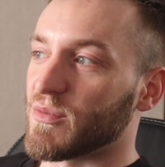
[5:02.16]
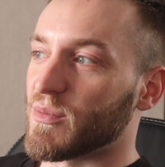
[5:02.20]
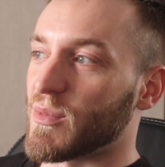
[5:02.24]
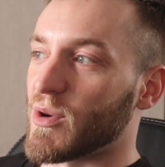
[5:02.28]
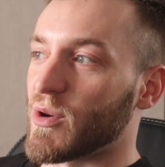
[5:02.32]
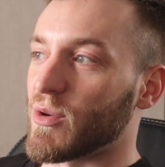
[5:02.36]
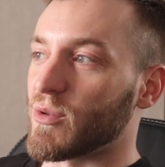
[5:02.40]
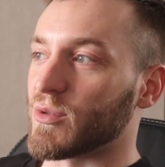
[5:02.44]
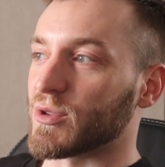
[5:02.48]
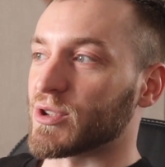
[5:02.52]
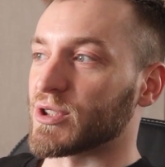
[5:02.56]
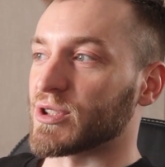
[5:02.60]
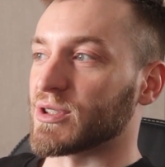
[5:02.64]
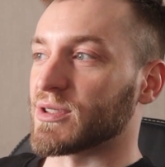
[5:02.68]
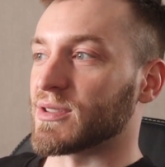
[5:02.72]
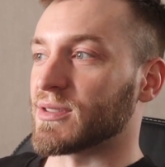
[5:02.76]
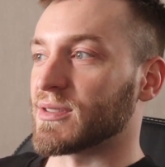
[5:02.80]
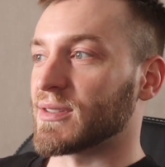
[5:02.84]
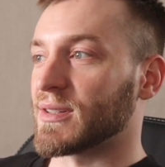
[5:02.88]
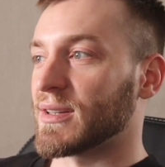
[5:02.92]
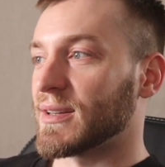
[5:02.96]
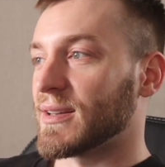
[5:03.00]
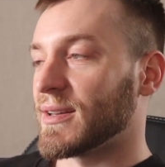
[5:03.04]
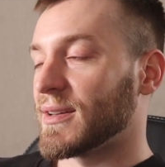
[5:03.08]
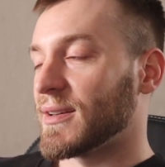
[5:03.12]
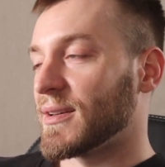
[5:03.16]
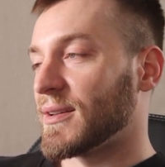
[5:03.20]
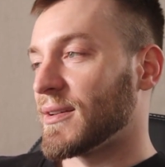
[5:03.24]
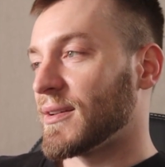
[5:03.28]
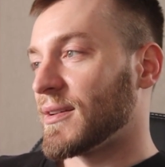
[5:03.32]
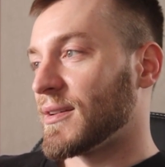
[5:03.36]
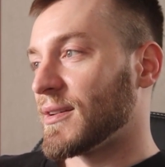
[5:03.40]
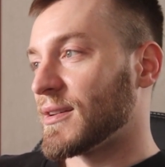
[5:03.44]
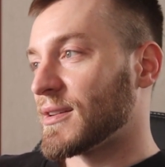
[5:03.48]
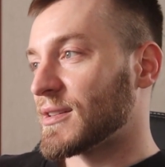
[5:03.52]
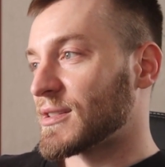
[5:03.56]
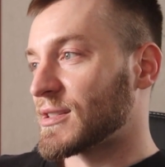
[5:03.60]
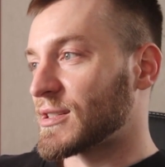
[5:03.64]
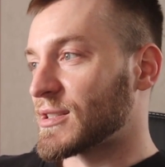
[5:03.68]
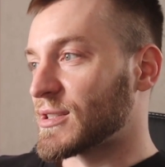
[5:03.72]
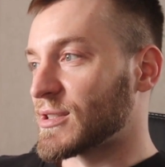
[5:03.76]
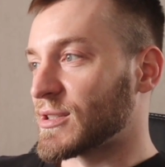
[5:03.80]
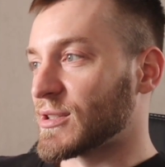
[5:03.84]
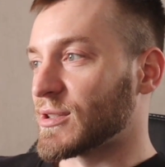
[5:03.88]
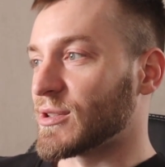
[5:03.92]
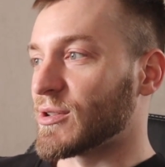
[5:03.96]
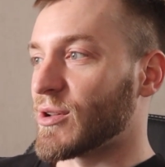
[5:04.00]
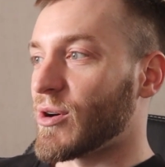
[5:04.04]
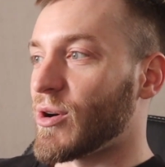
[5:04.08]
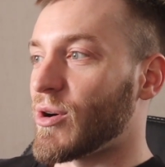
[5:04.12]
motion,
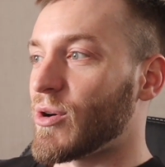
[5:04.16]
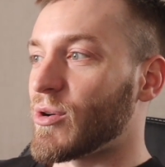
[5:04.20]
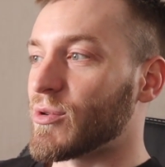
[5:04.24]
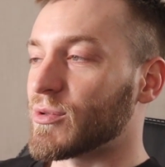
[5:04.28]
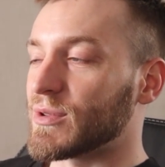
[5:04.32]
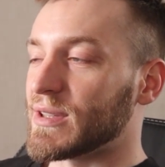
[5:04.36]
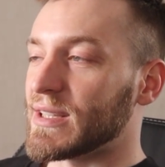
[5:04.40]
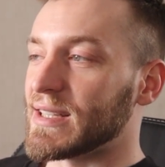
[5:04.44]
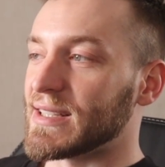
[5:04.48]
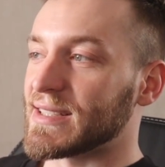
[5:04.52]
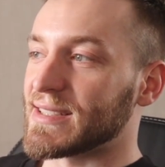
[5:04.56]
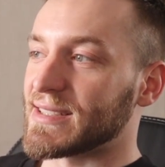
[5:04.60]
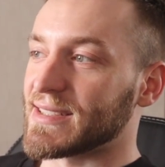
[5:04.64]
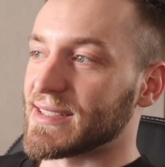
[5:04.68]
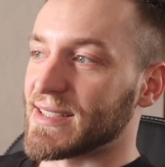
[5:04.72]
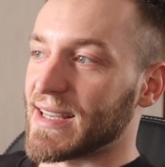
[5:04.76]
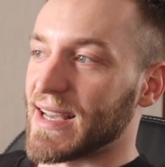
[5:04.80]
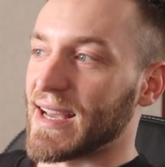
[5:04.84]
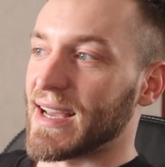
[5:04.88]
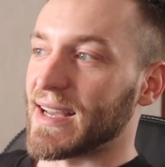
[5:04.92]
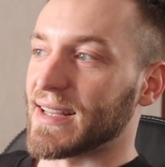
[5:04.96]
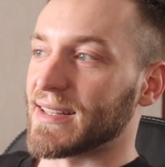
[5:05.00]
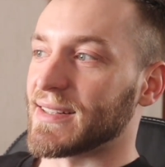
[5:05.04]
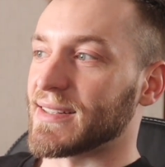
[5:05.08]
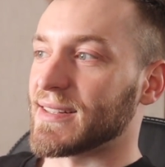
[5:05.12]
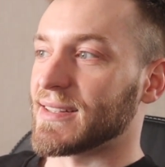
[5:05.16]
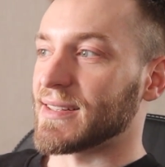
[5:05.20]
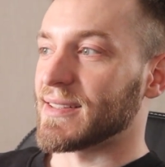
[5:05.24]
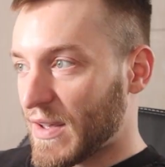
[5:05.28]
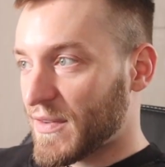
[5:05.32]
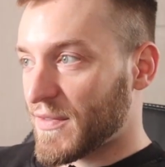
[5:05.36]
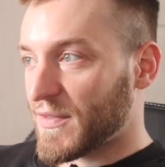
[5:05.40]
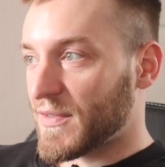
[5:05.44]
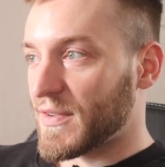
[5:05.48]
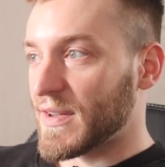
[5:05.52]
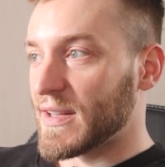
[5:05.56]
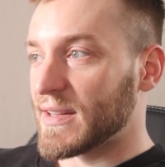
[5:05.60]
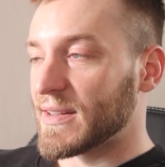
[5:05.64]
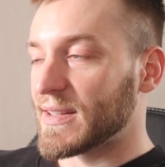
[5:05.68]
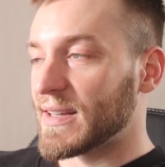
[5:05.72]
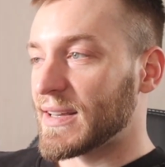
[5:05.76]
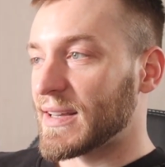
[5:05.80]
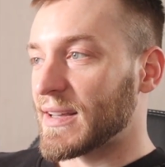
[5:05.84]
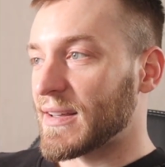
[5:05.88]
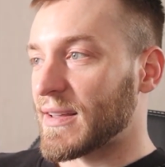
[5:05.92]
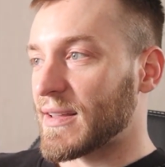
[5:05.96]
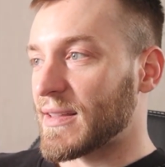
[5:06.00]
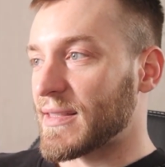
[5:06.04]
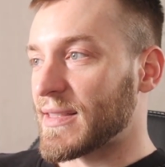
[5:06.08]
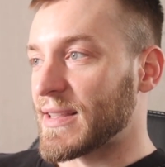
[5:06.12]
slow descent,
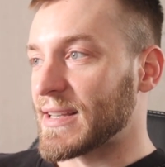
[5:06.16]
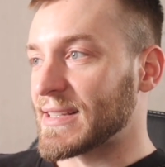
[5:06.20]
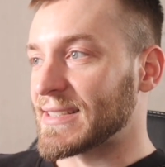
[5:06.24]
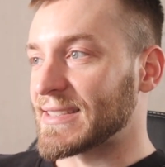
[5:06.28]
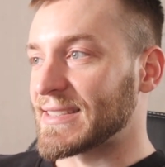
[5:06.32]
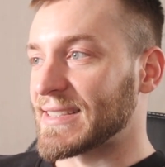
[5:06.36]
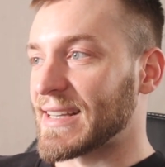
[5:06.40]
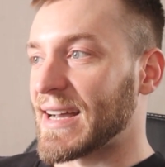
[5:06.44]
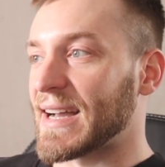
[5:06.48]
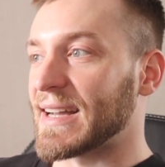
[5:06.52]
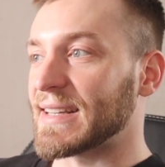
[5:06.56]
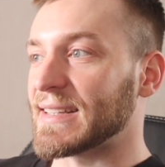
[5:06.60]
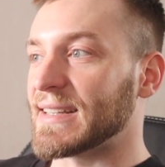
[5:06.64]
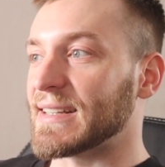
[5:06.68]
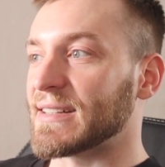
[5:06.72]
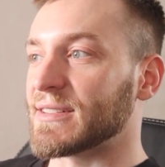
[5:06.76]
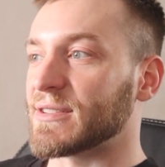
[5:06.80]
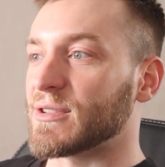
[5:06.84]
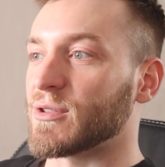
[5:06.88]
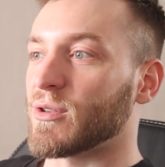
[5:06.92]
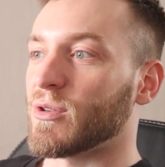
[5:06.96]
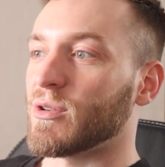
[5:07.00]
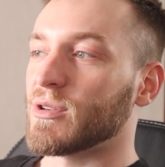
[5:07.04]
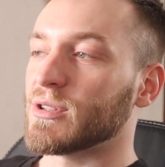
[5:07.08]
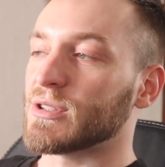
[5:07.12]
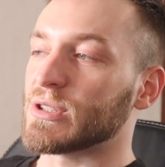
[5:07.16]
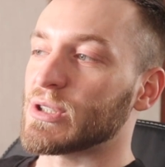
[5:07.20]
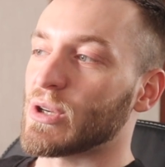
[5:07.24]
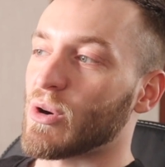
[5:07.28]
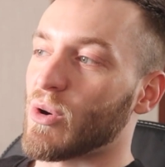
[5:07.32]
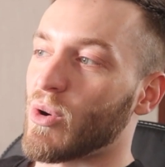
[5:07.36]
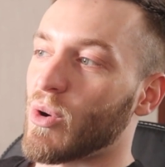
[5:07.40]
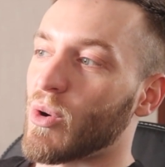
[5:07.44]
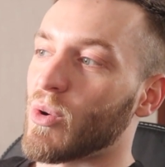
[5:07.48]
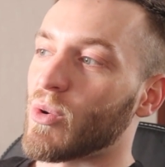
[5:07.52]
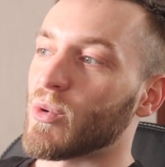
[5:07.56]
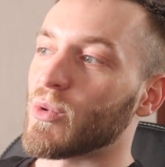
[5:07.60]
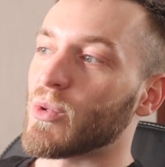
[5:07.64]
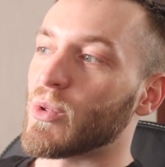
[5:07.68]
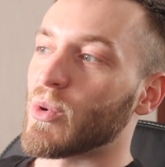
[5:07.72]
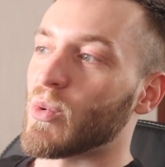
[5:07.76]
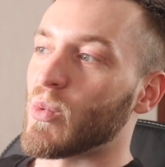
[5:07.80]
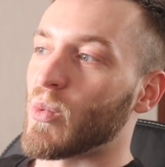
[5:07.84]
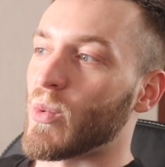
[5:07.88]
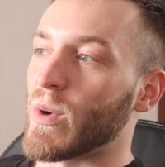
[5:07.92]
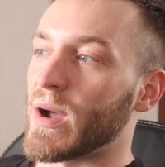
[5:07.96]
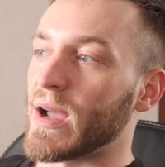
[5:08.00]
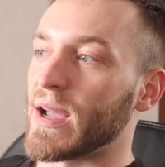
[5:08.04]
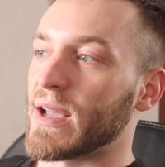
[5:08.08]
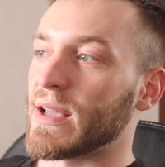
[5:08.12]
feeling the side deltoids all the
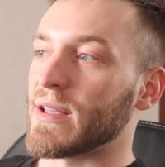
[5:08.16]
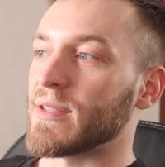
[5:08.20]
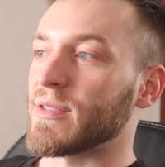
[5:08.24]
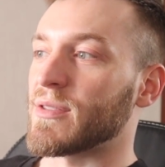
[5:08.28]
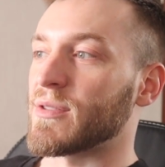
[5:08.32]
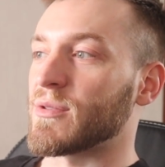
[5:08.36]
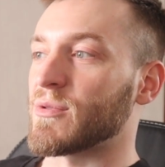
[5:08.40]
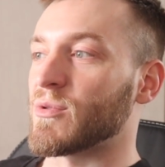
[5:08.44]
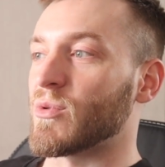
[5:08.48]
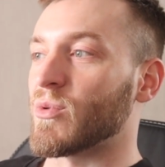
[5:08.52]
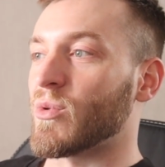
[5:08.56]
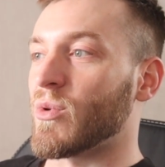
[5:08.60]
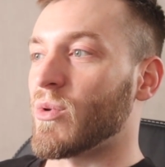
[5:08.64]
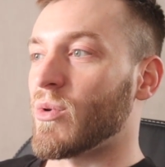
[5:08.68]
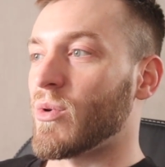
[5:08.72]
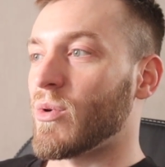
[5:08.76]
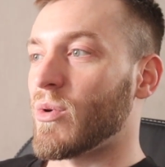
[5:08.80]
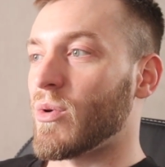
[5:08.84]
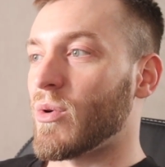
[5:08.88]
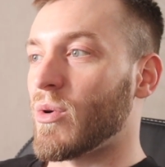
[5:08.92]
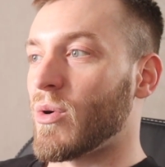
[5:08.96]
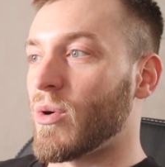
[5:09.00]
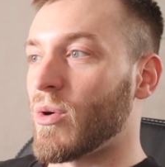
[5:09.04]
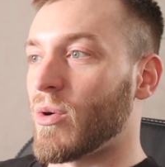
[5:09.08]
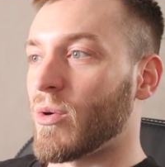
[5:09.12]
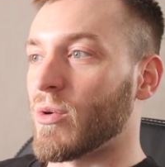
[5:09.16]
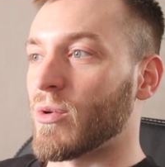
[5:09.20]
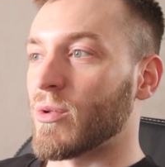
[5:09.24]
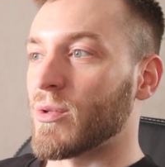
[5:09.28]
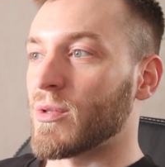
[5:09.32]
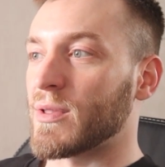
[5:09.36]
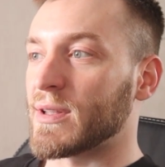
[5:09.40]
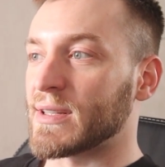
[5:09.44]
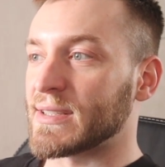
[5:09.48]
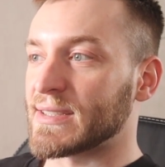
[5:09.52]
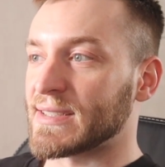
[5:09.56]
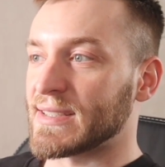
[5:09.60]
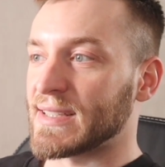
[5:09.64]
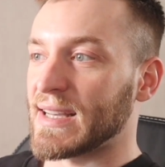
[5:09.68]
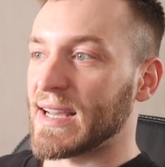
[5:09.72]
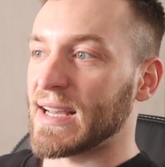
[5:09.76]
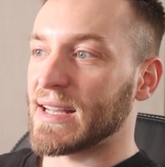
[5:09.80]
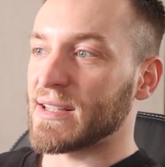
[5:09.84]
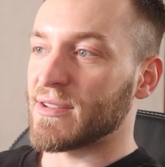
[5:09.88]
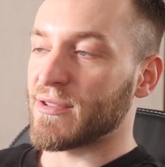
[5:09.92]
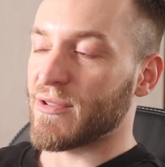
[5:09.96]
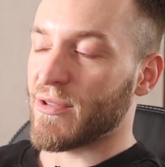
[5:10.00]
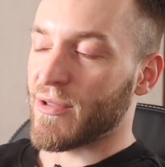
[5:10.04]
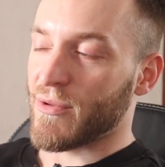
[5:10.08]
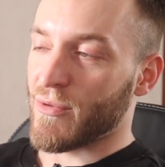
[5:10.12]
way through all the
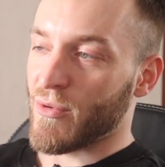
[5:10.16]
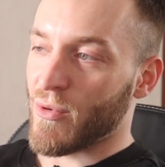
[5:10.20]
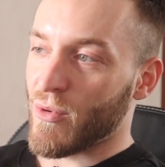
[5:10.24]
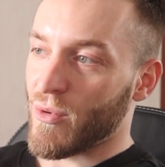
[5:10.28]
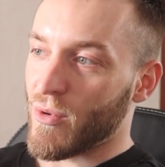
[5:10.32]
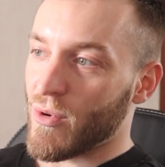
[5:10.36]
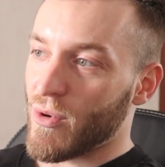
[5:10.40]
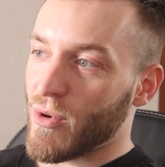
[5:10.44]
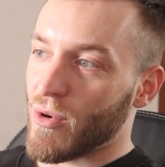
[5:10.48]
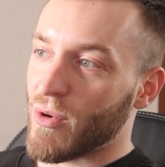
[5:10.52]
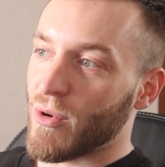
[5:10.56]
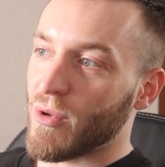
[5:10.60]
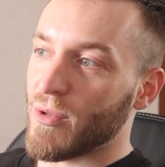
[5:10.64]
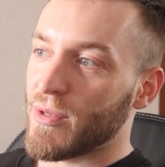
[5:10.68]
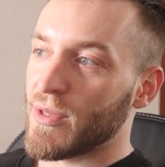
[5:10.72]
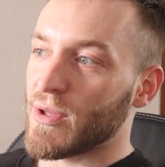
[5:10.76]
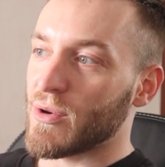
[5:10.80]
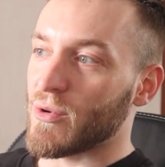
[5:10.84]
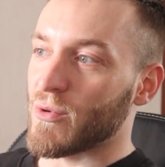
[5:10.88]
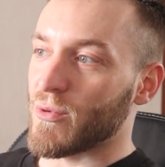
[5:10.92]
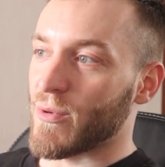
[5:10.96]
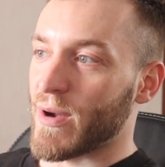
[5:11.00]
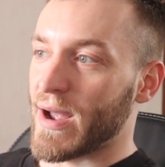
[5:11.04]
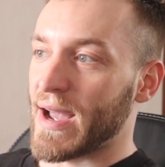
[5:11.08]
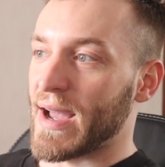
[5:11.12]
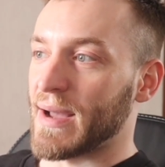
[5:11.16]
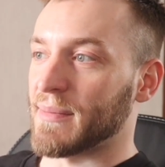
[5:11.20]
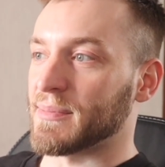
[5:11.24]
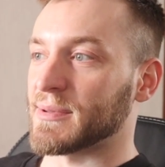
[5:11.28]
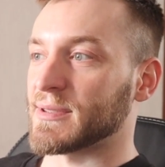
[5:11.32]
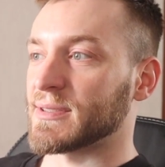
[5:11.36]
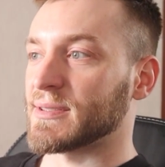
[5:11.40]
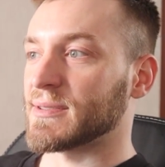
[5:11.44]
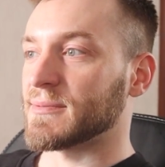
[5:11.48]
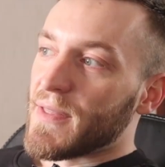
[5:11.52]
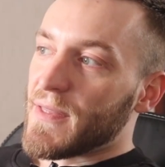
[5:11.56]
sets, through all the reps.